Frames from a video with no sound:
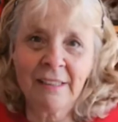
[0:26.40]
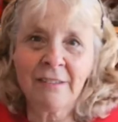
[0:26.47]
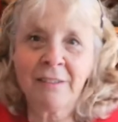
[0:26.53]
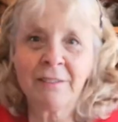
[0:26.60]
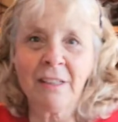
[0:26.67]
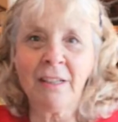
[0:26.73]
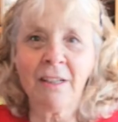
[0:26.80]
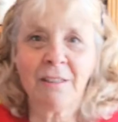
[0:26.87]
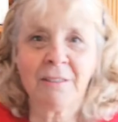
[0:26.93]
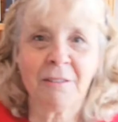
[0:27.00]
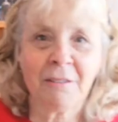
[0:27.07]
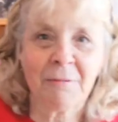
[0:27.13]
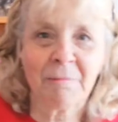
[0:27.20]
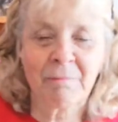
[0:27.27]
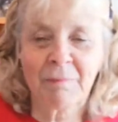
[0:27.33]

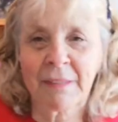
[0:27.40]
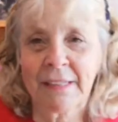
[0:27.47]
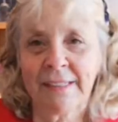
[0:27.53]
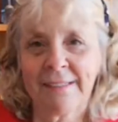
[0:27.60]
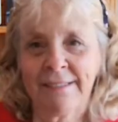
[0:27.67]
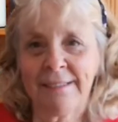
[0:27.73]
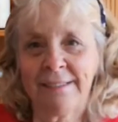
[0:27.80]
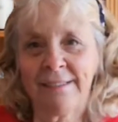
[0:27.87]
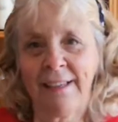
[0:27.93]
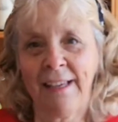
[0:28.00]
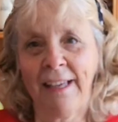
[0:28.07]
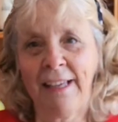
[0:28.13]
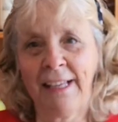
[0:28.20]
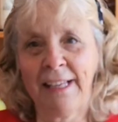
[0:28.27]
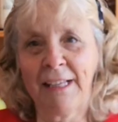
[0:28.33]
So
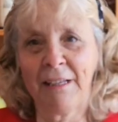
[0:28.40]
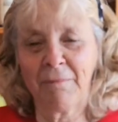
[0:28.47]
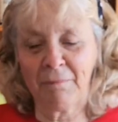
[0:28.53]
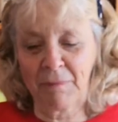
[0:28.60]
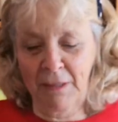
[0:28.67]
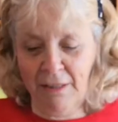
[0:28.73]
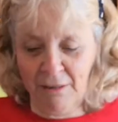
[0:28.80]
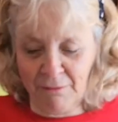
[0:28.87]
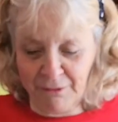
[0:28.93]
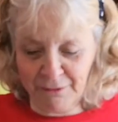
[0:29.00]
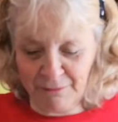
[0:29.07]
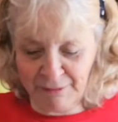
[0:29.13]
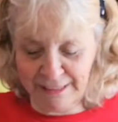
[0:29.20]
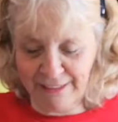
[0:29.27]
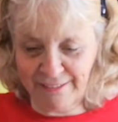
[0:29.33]
today,
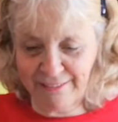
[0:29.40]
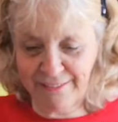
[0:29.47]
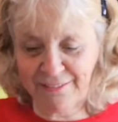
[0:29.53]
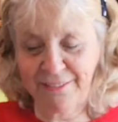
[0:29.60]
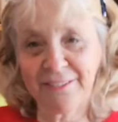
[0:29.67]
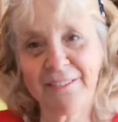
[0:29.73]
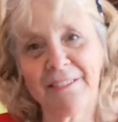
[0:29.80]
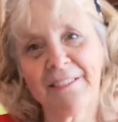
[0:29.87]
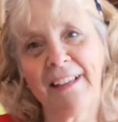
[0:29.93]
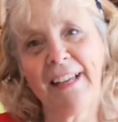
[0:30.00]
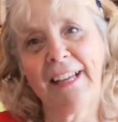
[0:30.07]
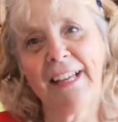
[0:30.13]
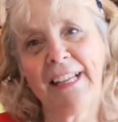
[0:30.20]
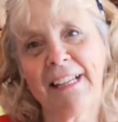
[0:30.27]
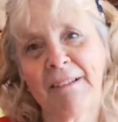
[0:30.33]
what are we going to do
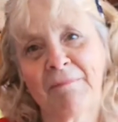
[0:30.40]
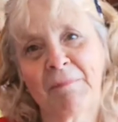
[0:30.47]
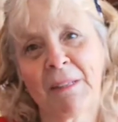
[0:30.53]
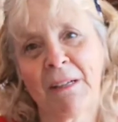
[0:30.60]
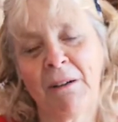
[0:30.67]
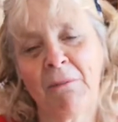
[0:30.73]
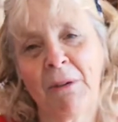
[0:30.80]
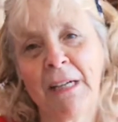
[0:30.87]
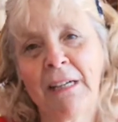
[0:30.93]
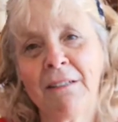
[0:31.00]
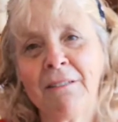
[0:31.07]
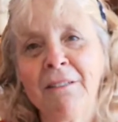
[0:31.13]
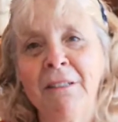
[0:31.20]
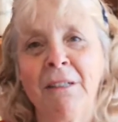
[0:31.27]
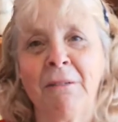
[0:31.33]
today?
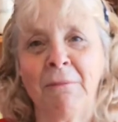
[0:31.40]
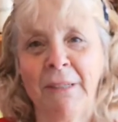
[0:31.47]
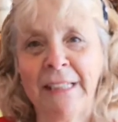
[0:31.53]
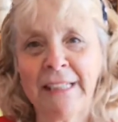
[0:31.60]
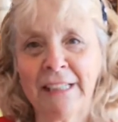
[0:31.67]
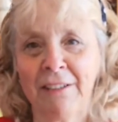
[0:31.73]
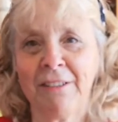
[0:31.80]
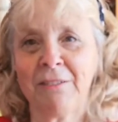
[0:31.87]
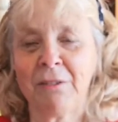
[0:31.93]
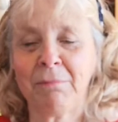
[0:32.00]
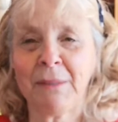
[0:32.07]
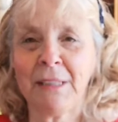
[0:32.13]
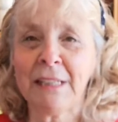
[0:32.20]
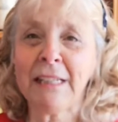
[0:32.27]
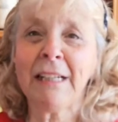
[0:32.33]
Well, we're going to
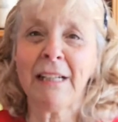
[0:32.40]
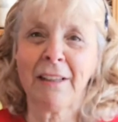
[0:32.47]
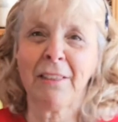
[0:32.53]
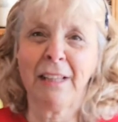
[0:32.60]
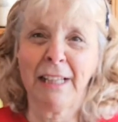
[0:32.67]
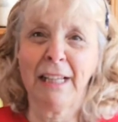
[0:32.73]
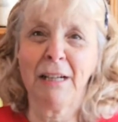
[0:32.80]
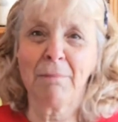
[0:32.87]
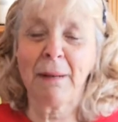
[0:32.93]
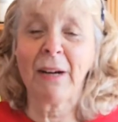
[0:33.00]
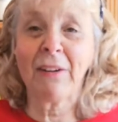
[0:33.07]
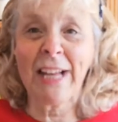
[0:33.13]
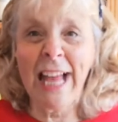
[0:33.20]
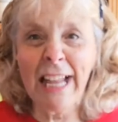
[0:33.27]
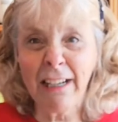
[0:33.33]
be thinking
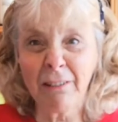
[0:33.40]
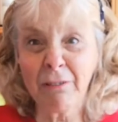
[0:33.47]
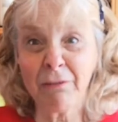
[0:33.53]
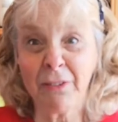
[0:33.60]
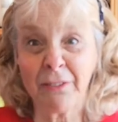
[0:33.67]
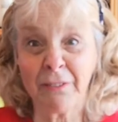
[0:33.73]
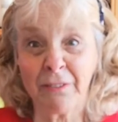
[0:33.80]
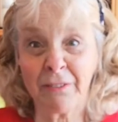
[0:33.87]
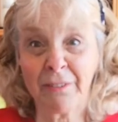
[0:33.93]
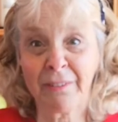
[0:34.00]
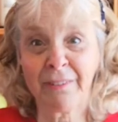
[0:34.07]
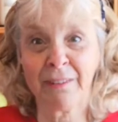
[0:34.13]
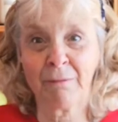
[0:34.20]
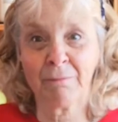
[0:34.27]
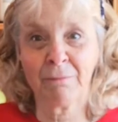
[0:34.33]
about
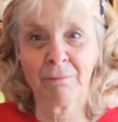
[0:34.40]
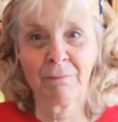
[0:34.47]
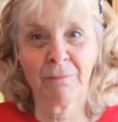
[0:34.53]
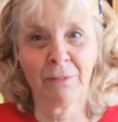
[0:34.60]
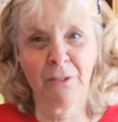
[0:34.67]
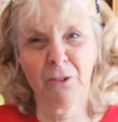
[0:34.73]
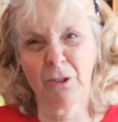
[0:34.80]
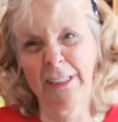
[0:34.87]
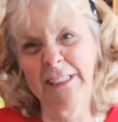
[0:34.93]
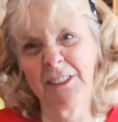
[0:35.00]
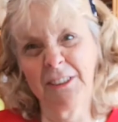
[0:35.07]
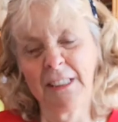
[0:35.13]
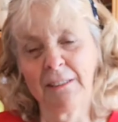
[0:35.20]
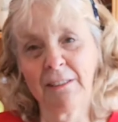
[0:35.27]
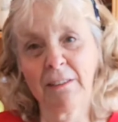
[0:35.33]
elephants.
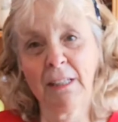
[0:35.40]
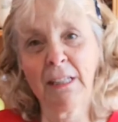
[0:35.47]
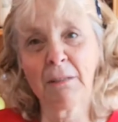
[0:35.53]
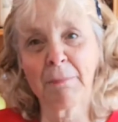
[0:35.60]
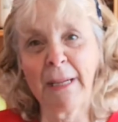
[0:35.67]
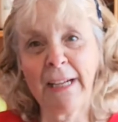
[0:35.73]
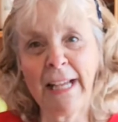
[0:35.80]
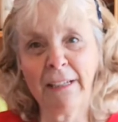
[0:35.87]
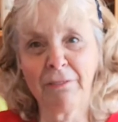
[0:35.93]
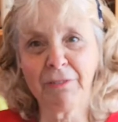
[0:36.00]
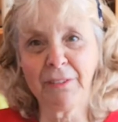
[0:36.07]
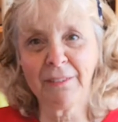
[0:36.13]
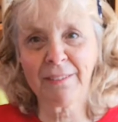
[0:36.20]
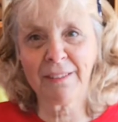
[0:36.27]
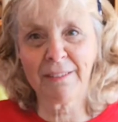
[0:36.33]
Strange thing to think about
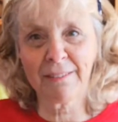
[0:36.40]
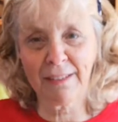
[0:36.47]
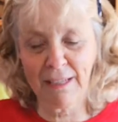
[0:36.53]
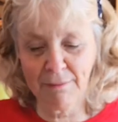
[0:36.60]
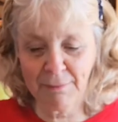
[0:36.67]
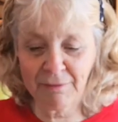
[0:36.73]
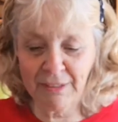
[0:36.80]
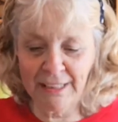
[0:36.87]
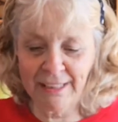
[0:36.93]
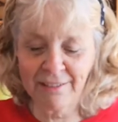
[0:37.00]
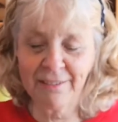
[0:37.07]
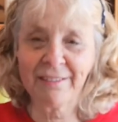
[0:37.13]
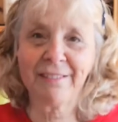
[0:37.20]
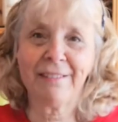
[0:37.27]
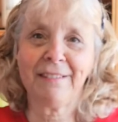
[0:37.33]
elephants this time of
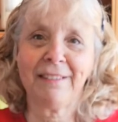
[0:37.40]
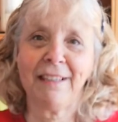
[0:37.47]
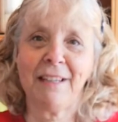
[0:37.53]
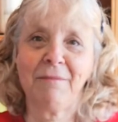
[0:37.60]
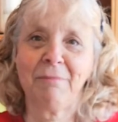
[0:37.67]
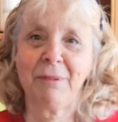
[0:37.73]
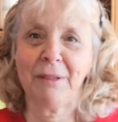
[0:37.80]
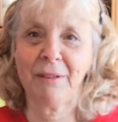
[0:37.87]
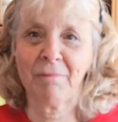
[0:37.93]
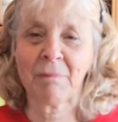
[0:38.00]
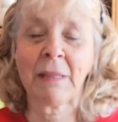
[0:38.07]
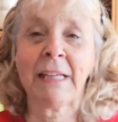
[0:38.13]
year, isn't it? But